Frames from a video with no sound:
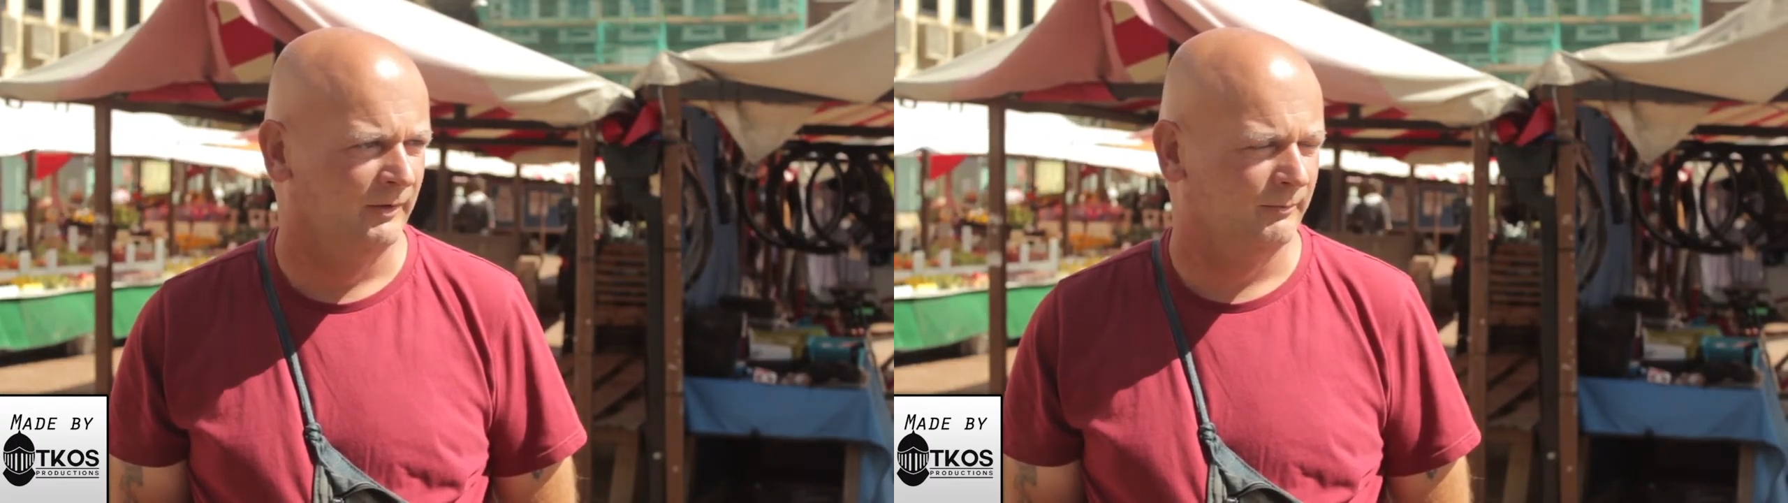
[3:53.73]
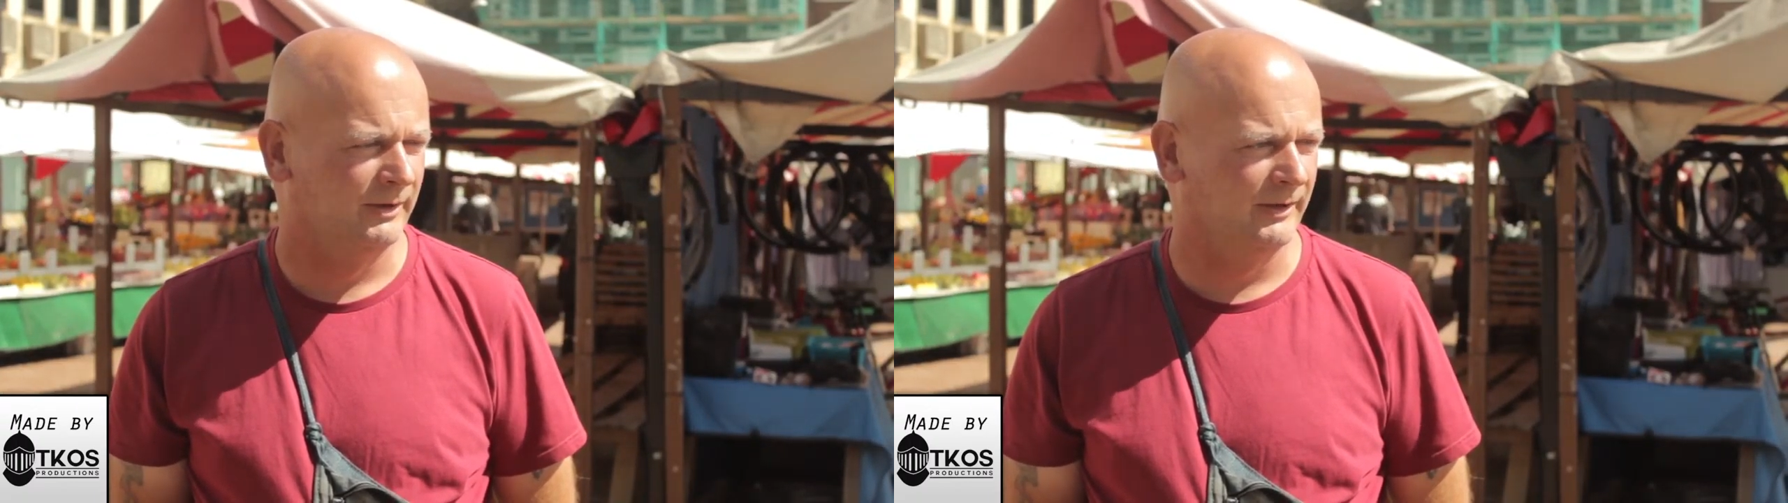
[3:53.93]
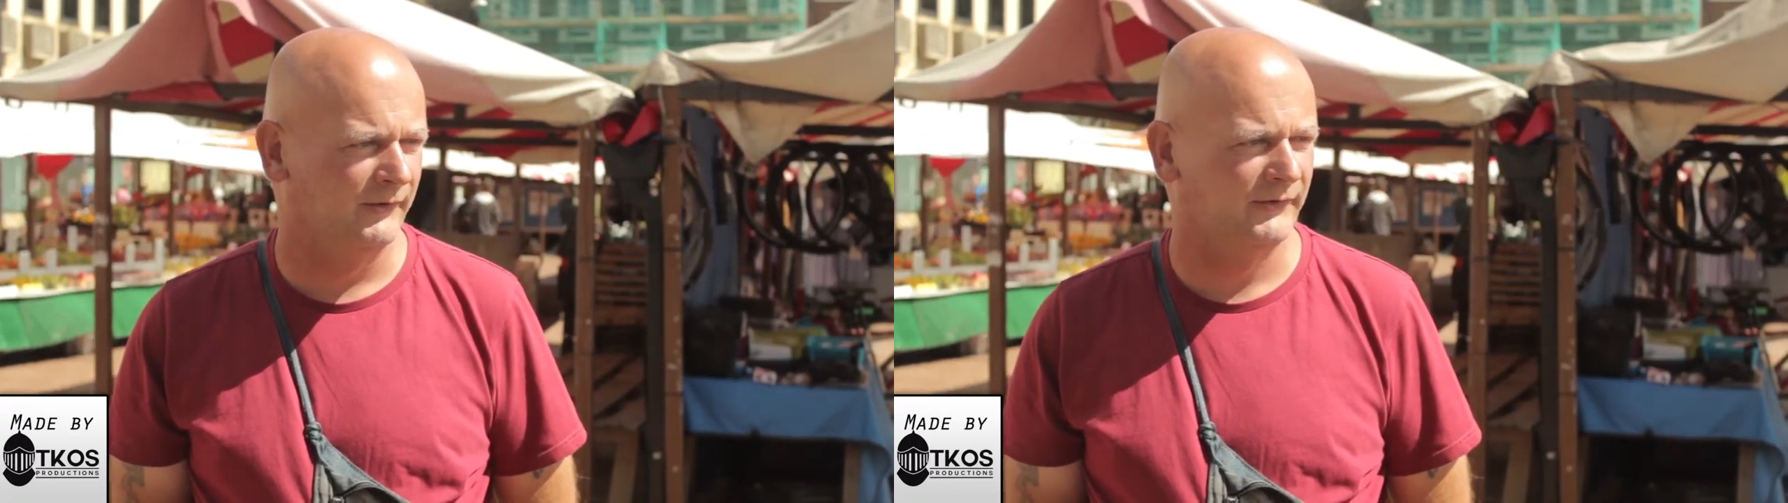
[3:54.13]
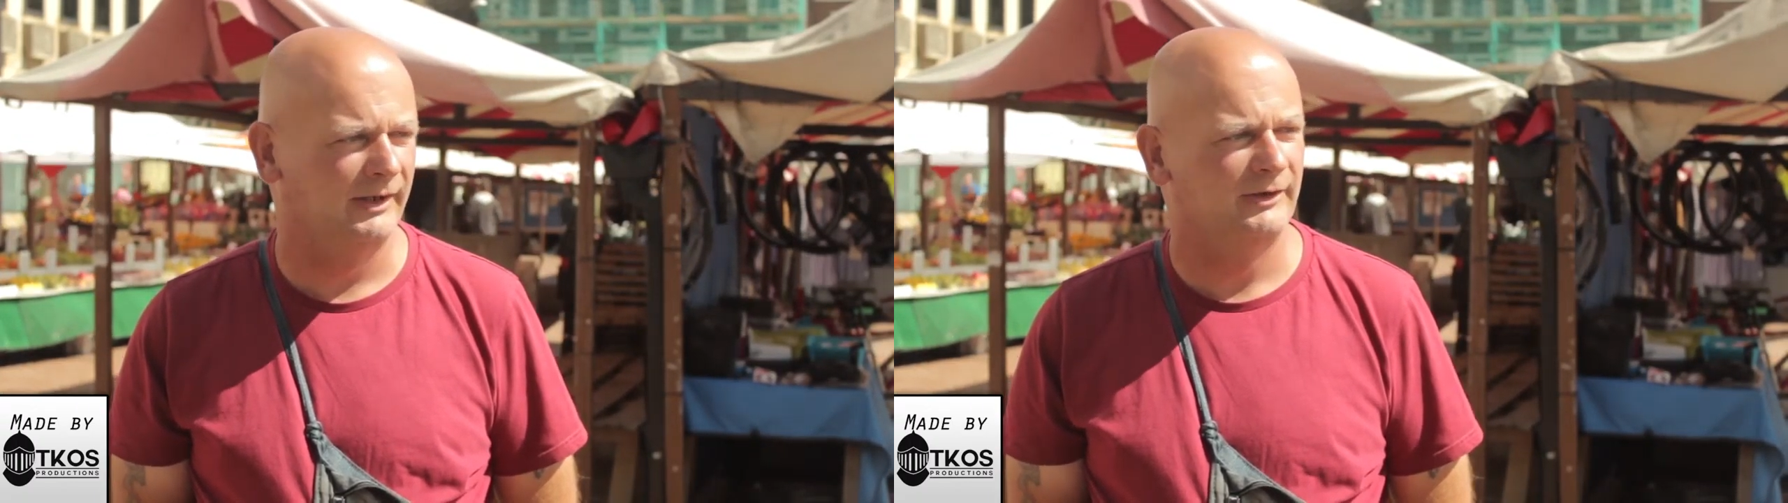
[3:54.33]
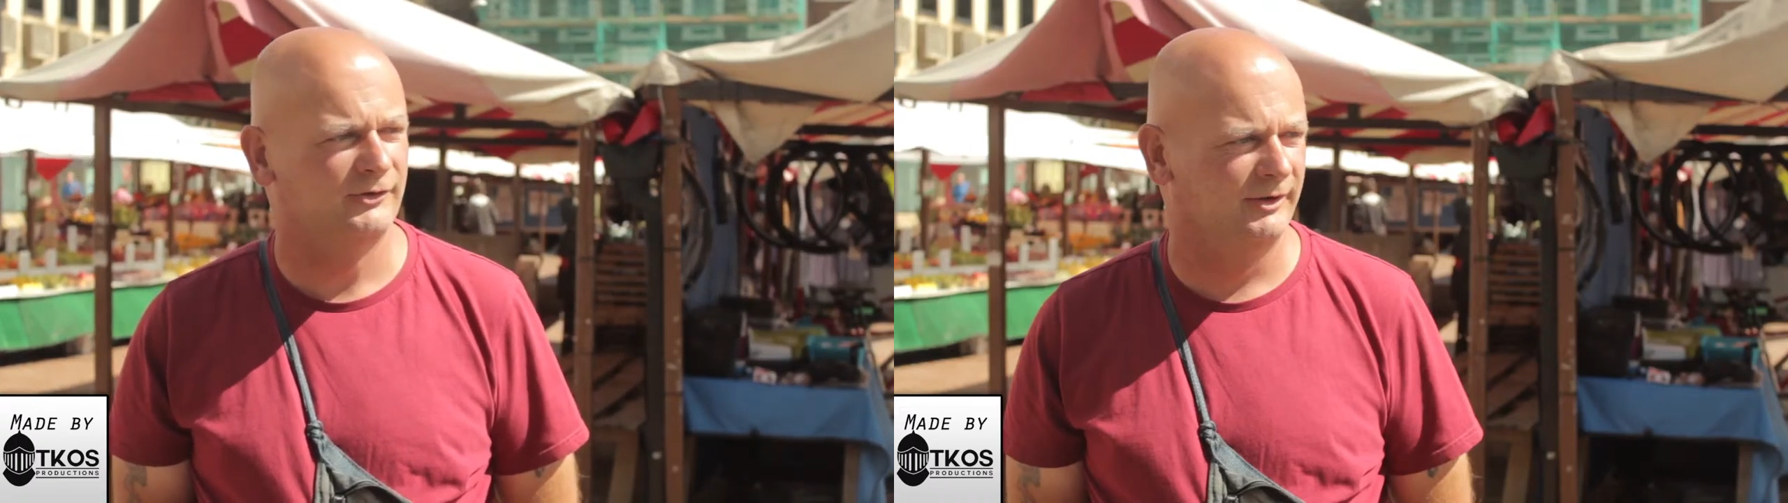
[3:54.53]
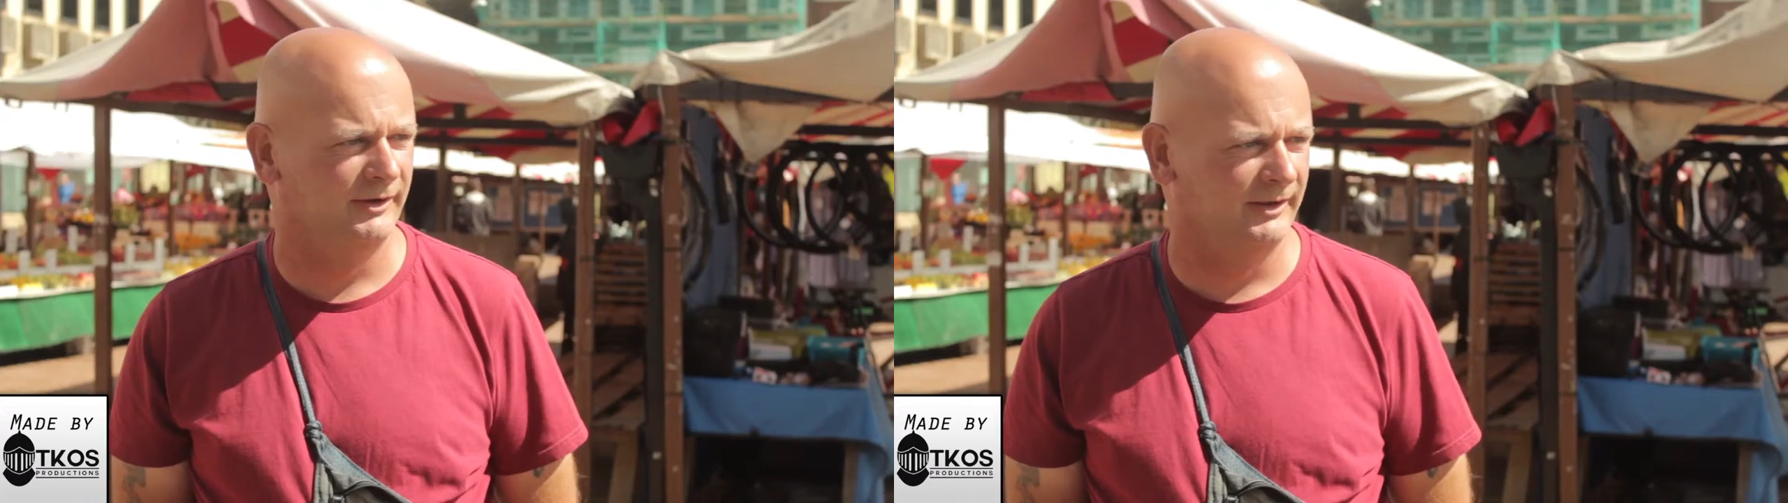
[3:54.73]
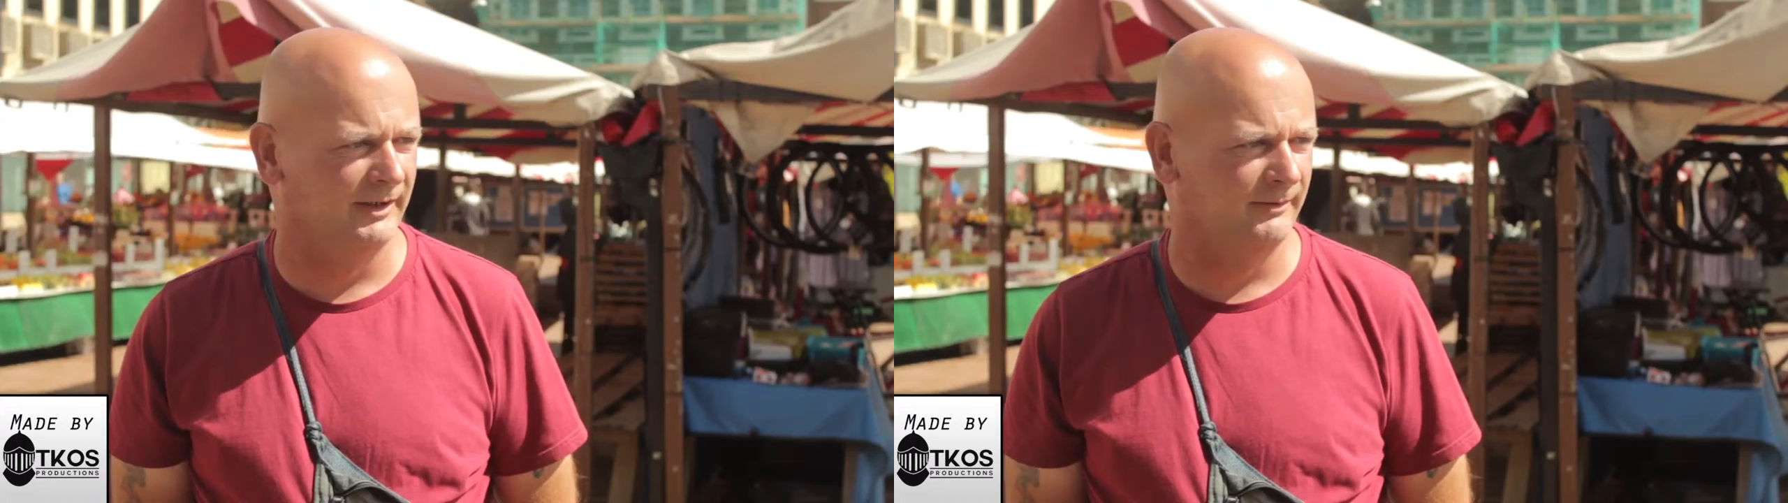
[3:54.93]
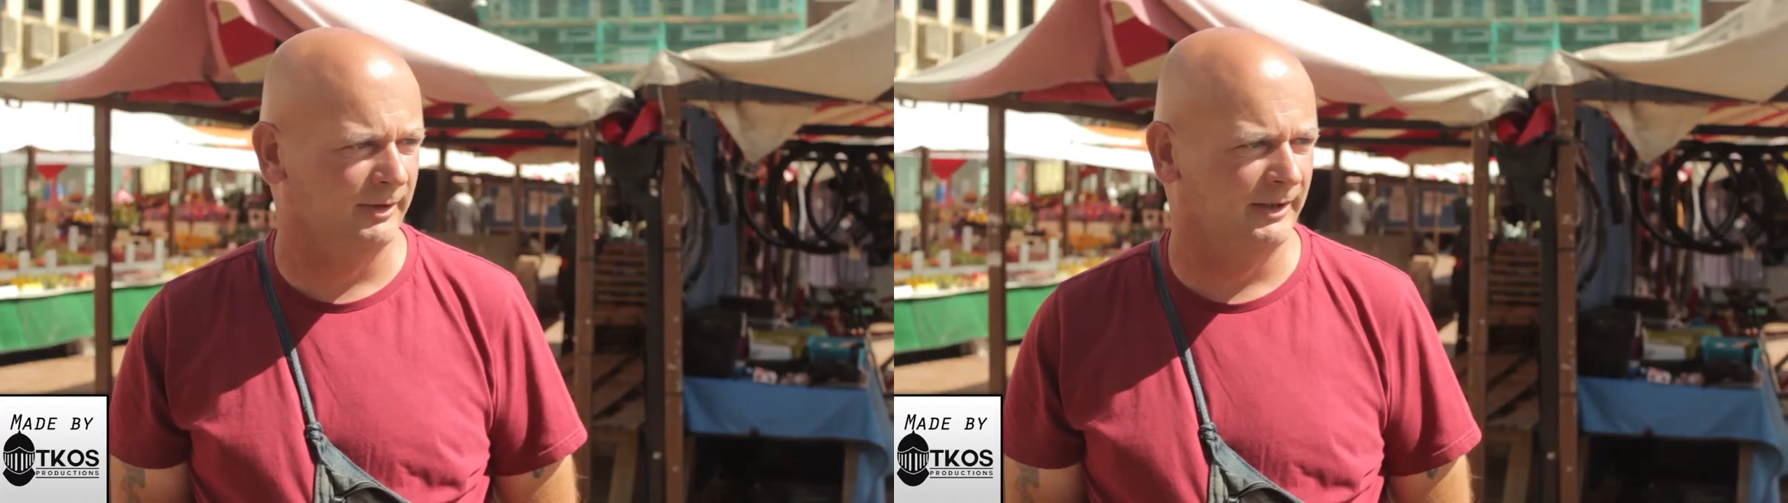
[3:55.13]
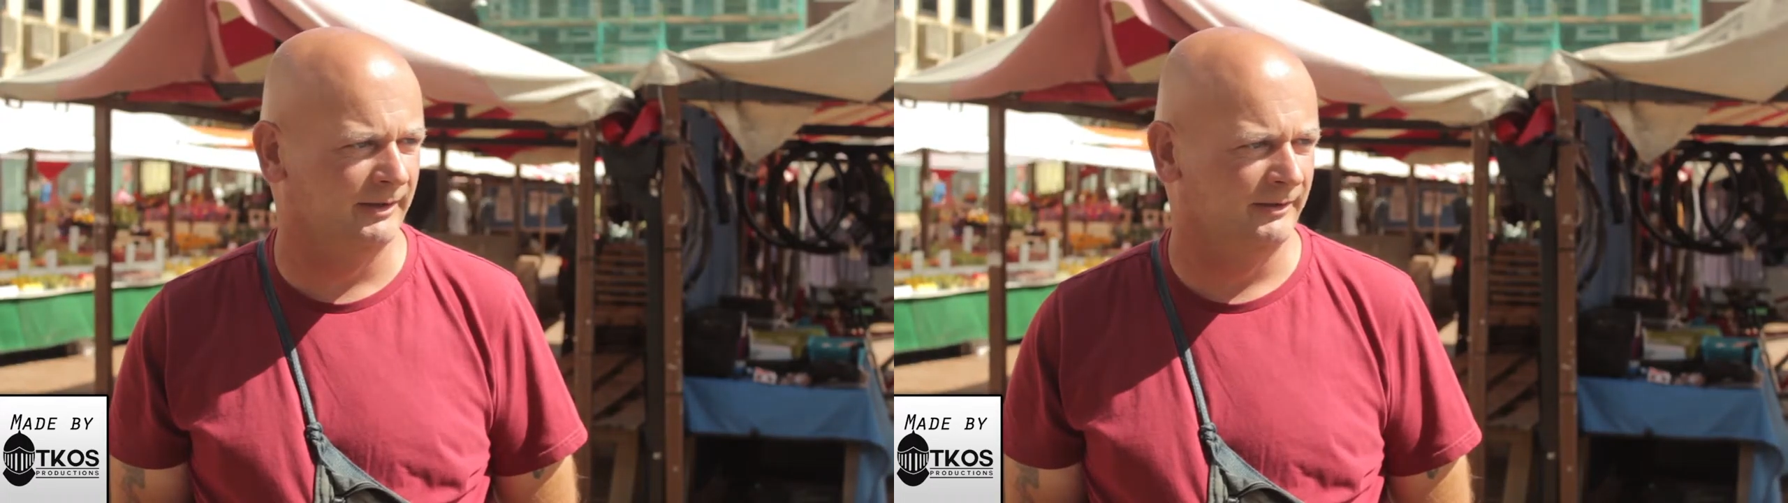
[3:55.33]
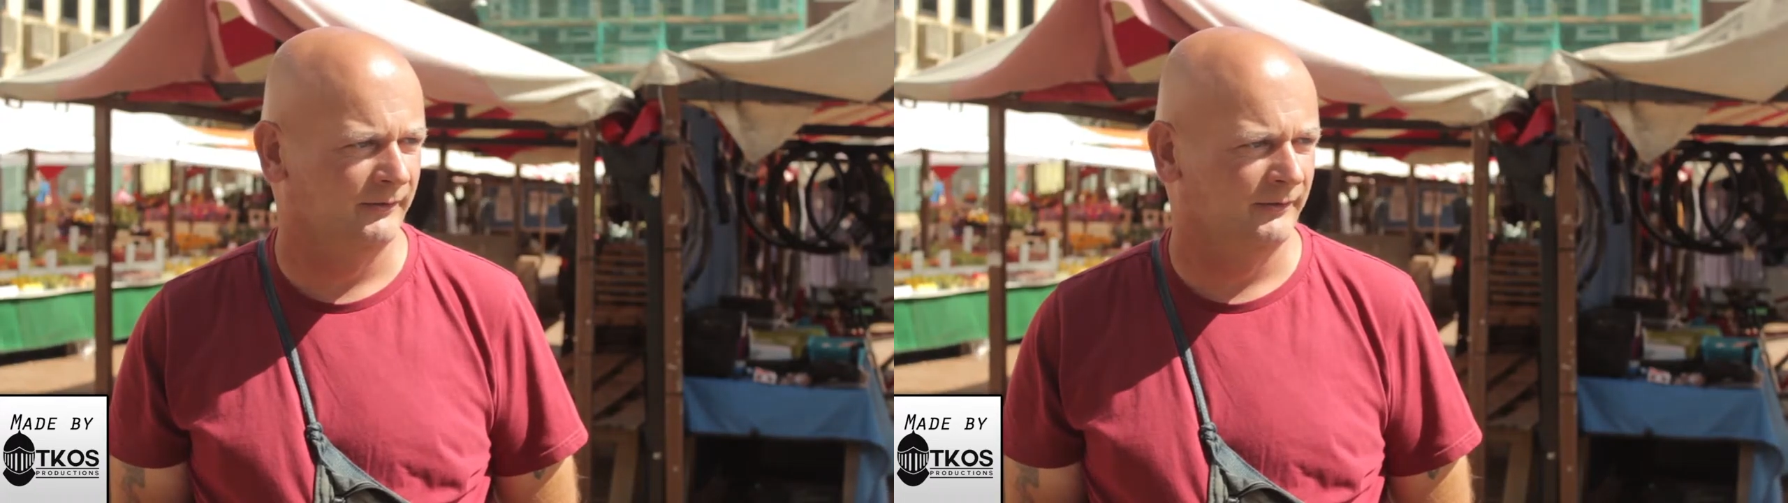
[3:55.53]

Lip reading: They had a slashing in the alleyway.